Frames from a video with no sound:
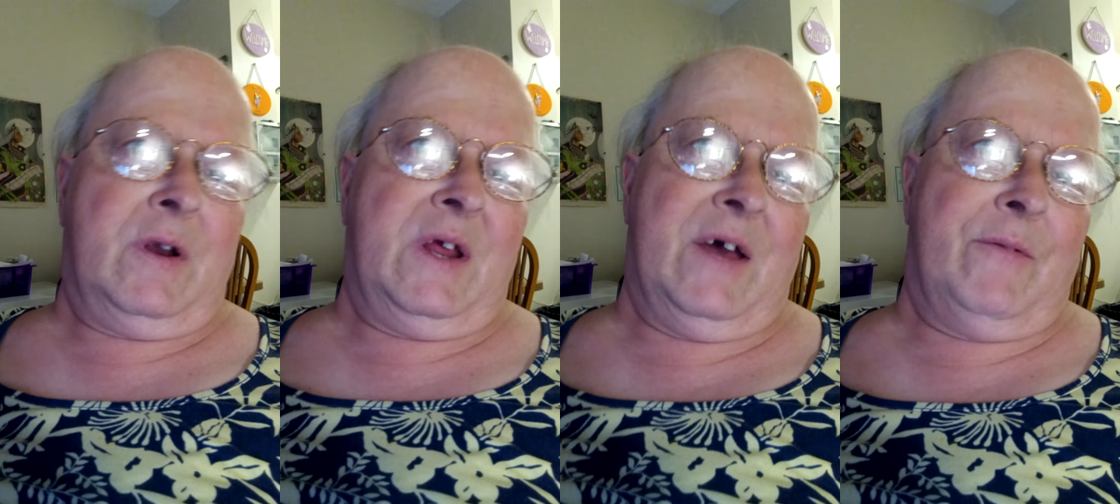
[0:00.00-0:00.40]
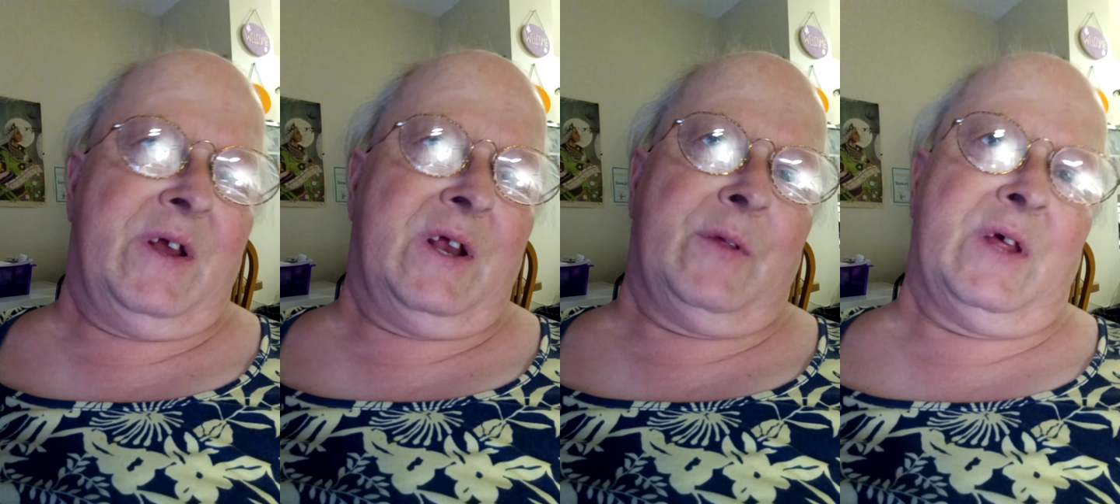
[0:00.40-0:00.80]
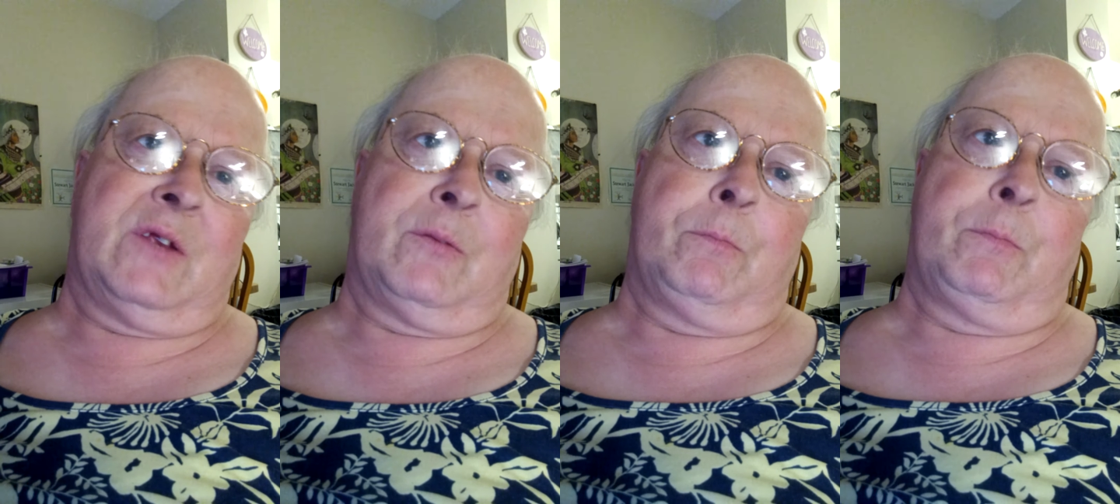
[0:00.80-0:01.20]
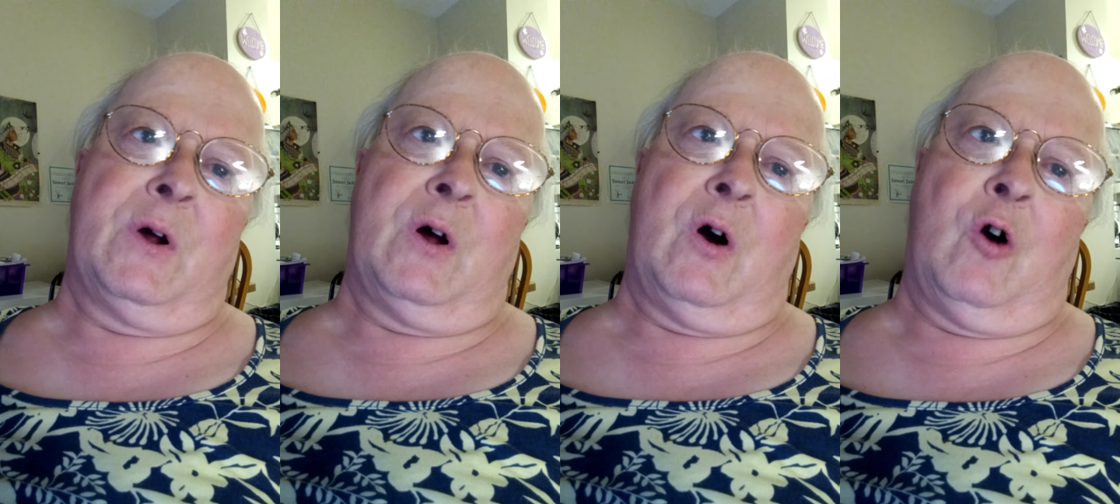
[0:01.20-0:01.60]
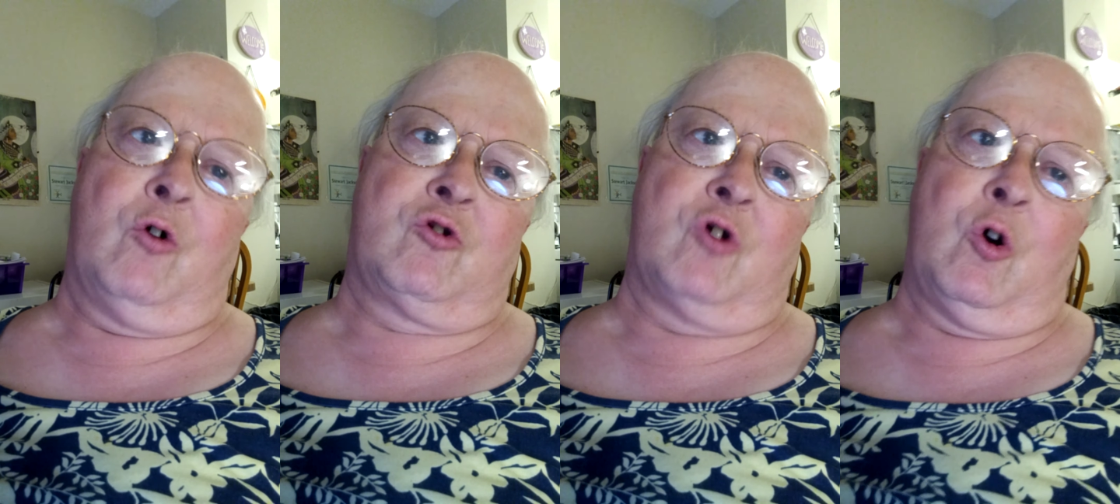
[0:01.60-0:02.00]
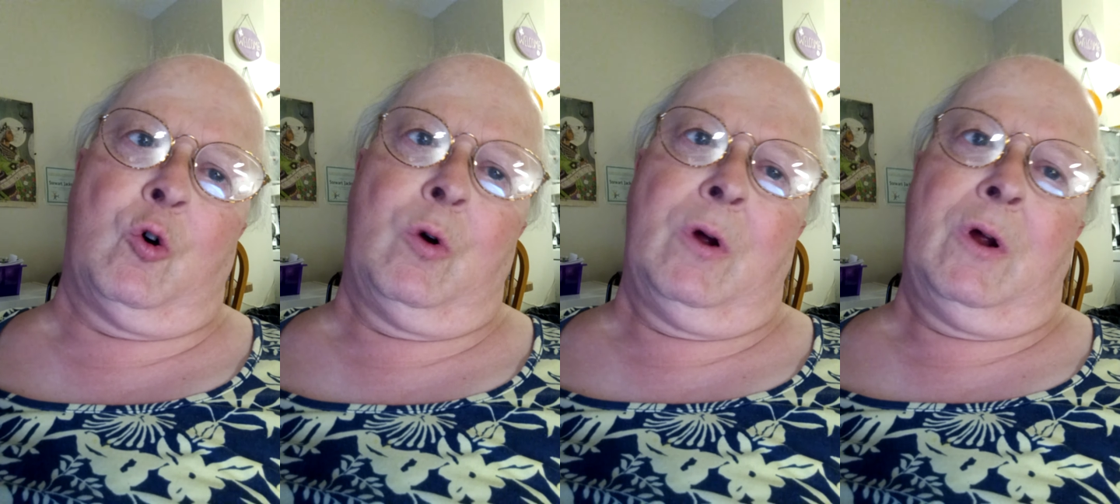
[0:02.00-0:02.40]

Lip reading: The advent of this. But also,